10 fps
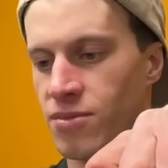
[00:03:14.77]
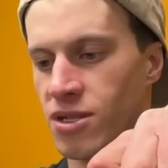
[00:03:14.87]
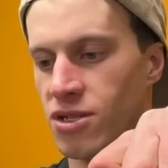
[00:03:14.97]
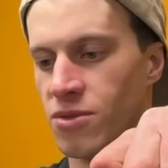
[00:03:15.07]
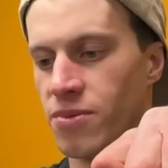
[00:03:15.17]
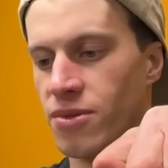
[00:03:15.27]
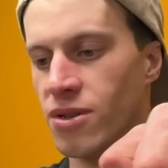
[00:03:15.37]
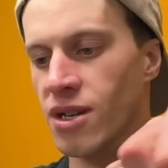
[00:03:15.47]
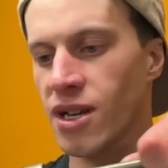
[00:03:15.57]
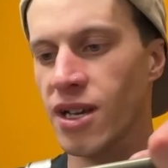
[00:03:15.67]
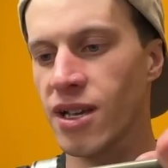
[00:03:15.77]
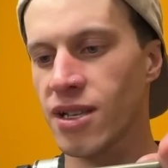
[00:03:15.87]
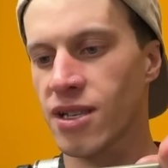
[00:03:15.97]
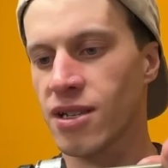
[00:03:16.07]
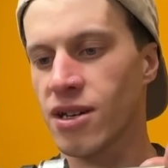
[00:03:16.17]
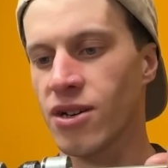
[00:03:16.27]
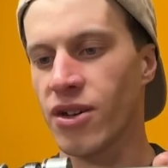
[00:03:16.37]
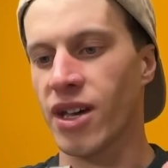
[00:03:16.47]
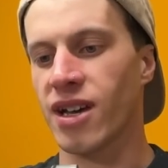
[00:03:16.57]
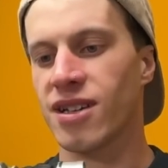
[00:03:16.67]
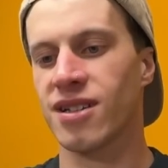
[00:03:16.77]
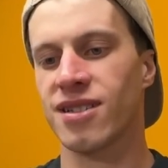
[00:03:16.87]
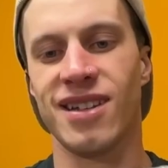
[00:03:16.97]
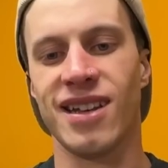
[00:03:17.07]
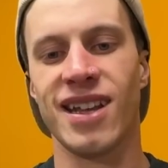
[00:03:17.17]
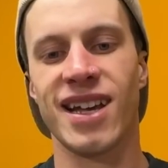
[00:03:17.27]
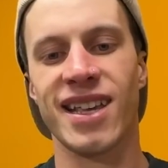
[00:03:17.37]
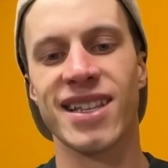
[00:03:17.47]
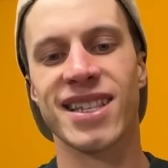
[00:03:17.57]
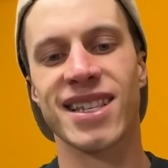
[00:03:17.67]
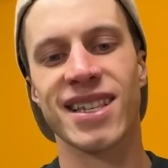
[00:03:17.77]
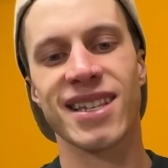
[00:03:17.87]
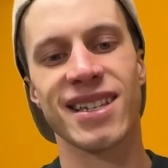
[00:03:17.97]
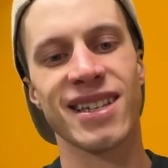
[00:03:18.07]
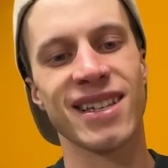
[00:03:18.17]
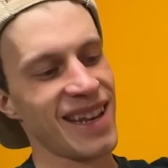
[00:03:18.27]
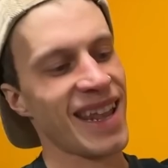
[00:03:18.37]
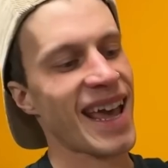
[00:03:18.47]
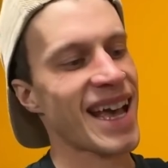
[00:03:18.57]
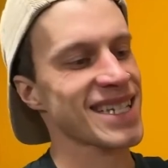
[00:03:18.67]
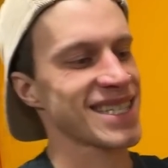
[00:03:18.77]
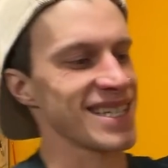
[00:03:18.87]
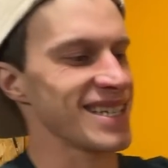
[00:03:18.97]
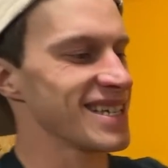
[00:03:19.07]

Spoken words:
be the surprise. Oh yeah, nice, nasty.